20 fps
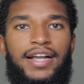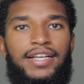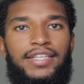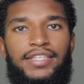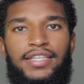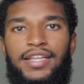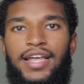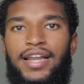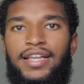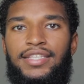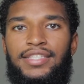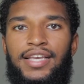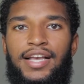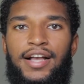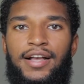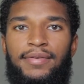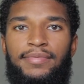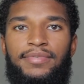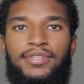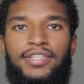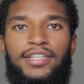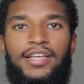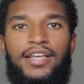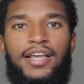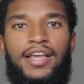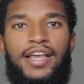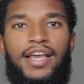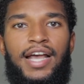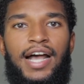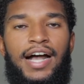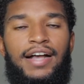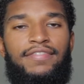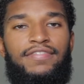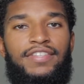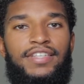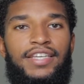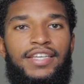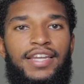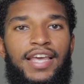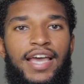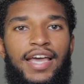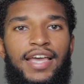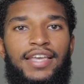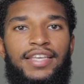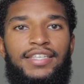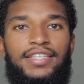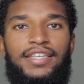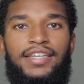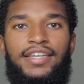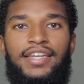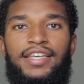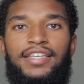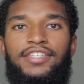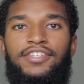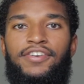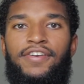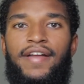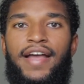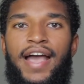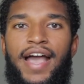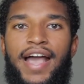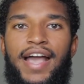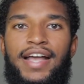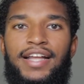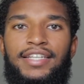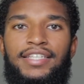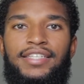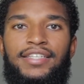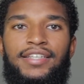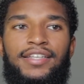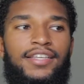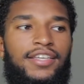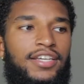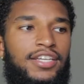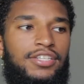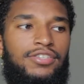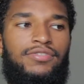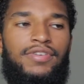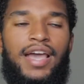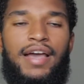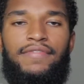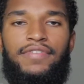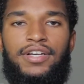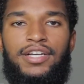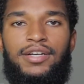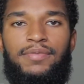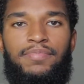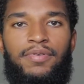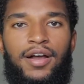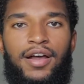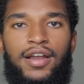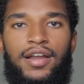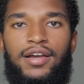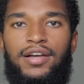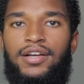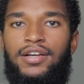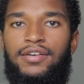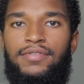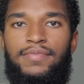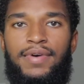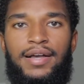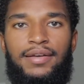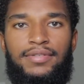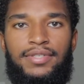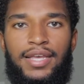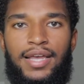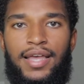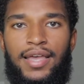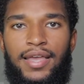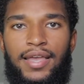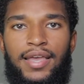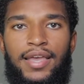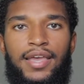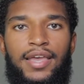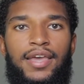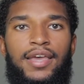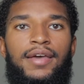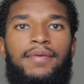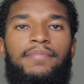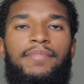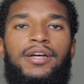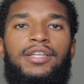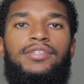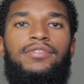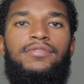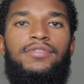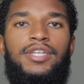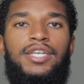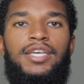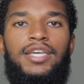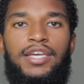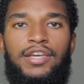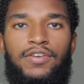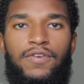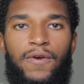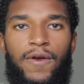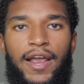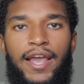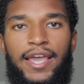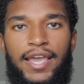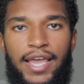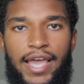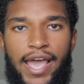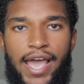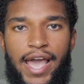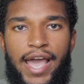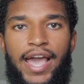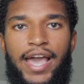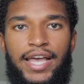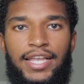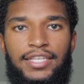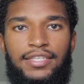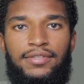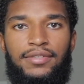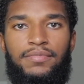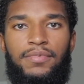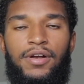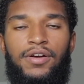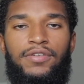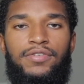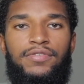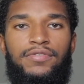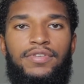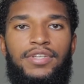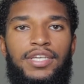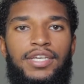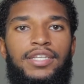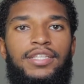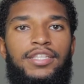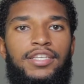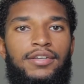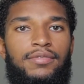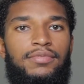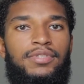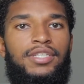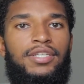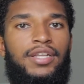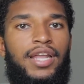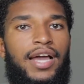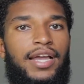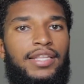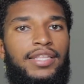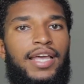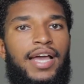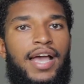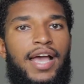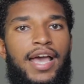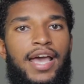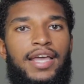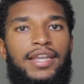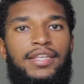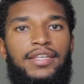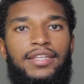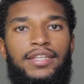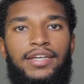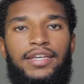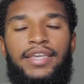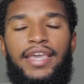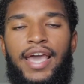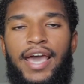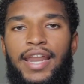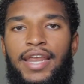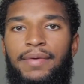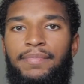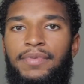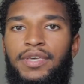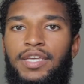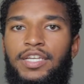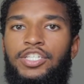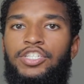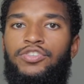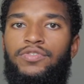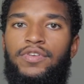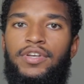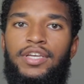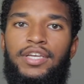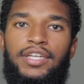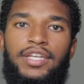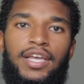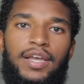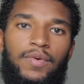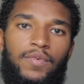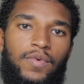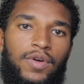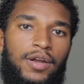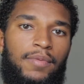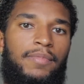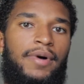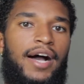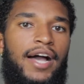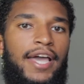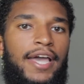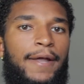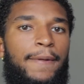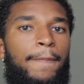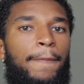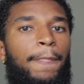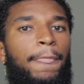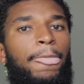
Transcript: Because a lot of times I've seen that it's your ads. Because you can have a good product, good website, but you need great ads, bro. You need them to like the ad, to look at it, be intrigued, and want to buy it.